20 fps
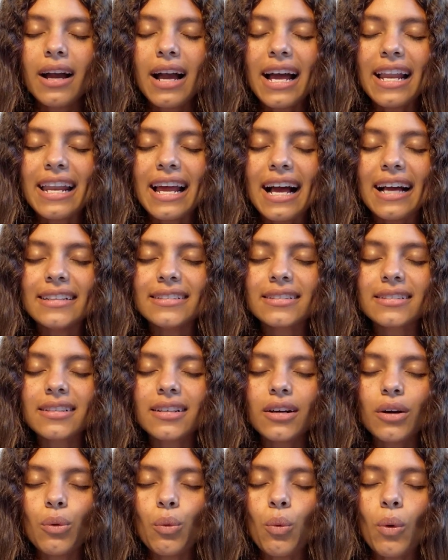and
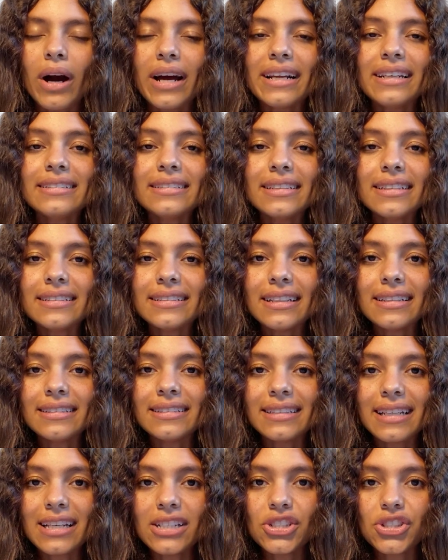ask, what is this
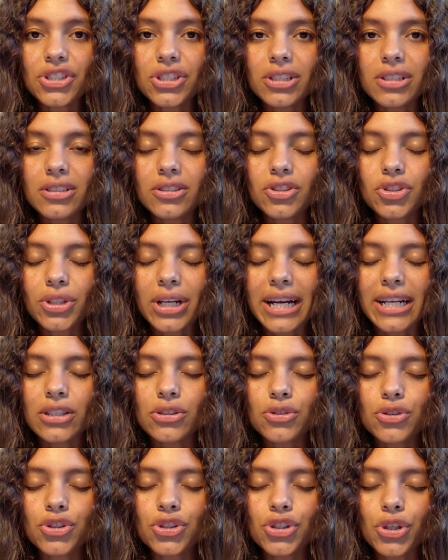sensation trying
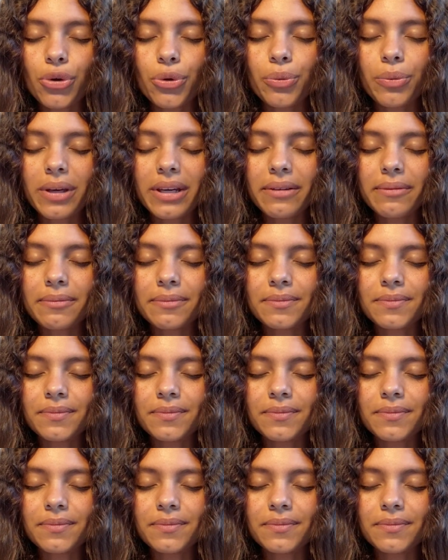to show me?